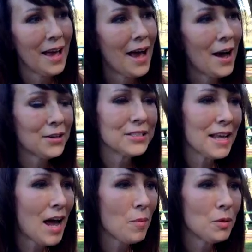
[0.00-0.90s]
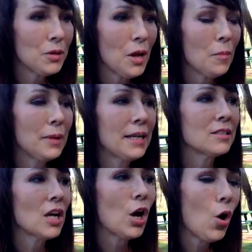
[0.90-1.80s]
How does that happen?
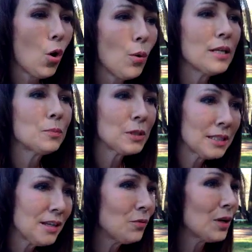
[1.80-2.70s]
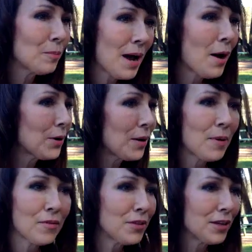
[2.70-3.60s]
Because I always believe when I'm powered up,
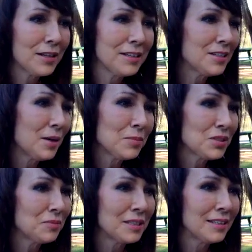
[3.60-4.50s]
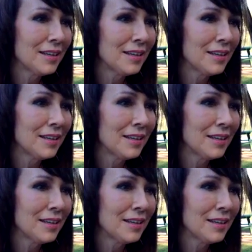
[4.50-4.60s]
everything I need comes to me.